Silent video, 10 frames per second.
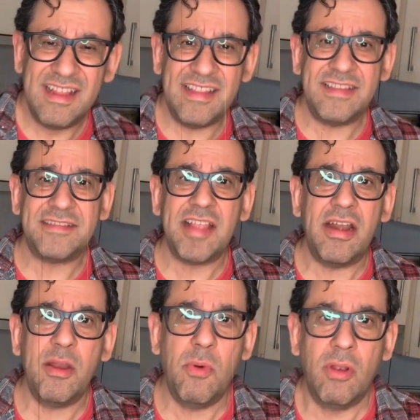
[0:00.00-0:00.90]
This is
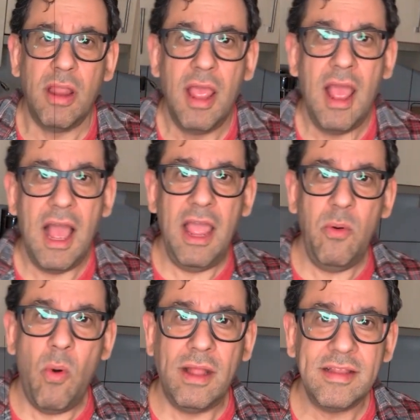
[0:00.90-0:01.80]
terrible.
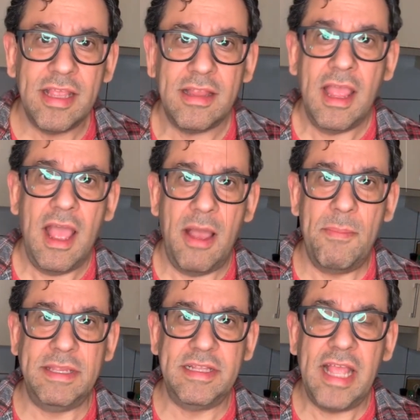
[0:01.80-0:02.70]
I wanted
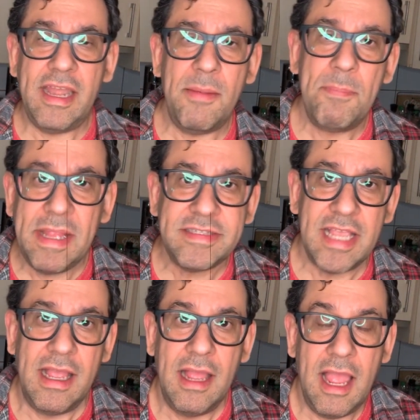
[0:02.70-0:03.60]
a vegetarian
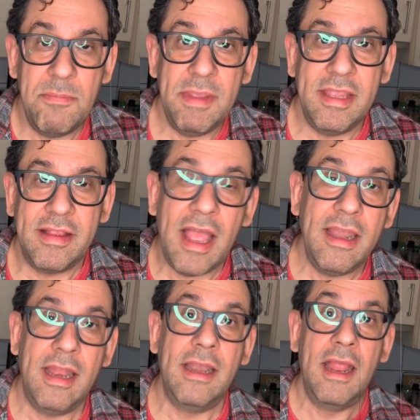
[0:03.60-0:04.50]
pizza. I'm
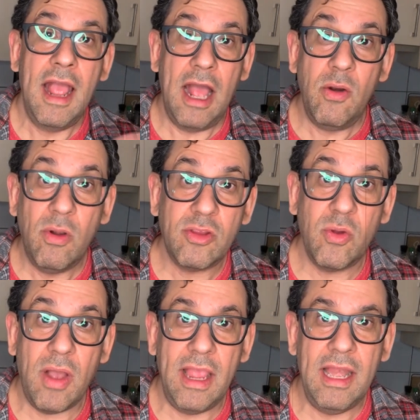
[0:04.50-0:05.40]
vegetarian. And
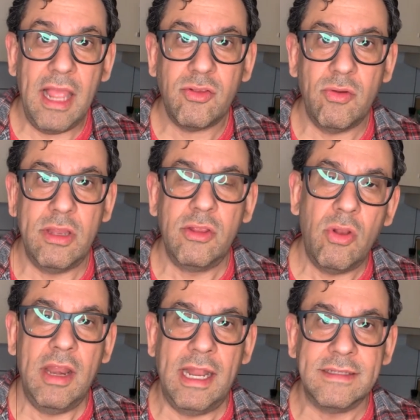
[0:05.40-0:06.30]
also I lactose
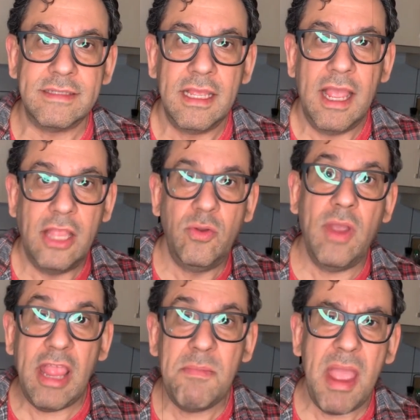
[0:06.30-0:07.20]
intolerance. And
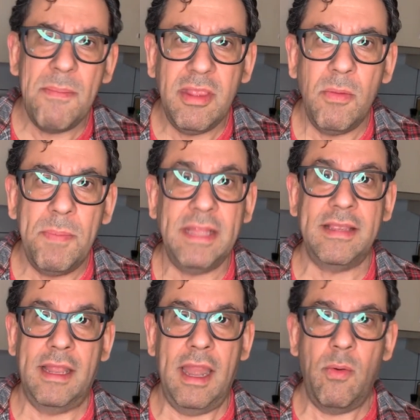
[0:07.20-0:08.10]
you gave me a medium
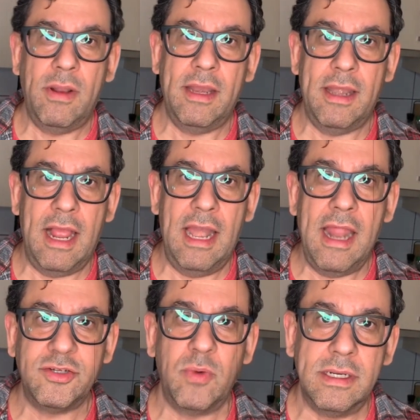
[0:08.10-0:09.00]
pizza and I wanted a
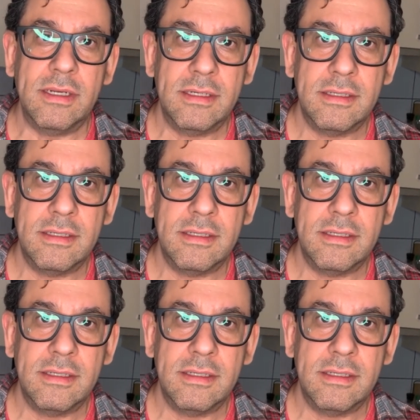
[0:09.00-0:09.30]
large one.